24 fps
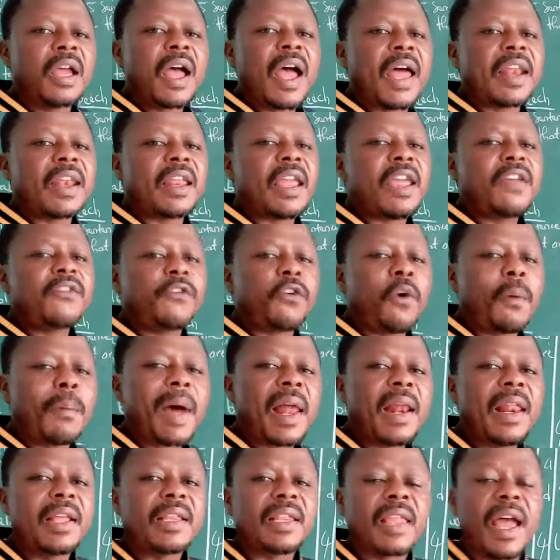An informal
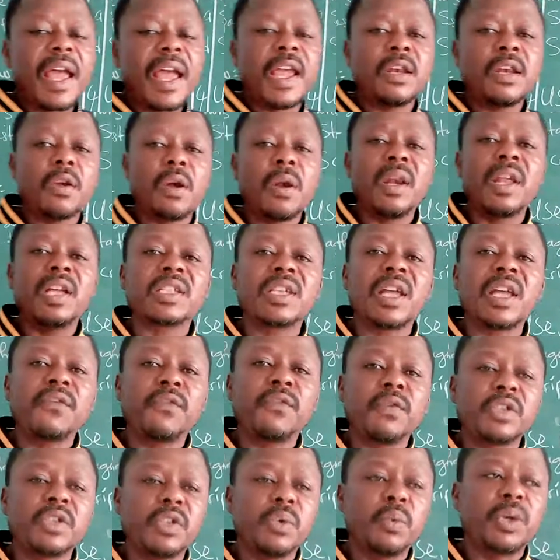letter in not less than
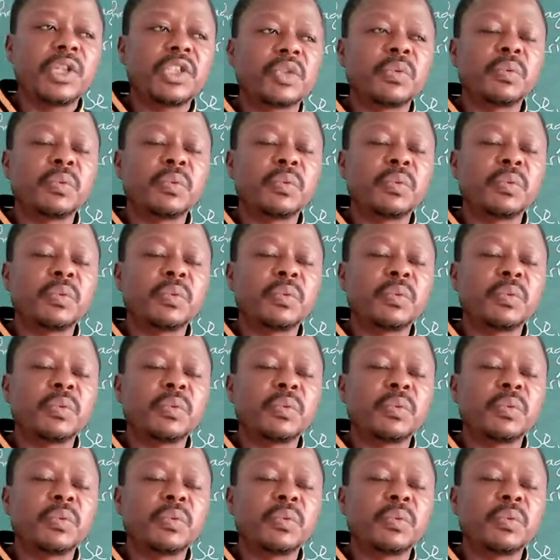40 words.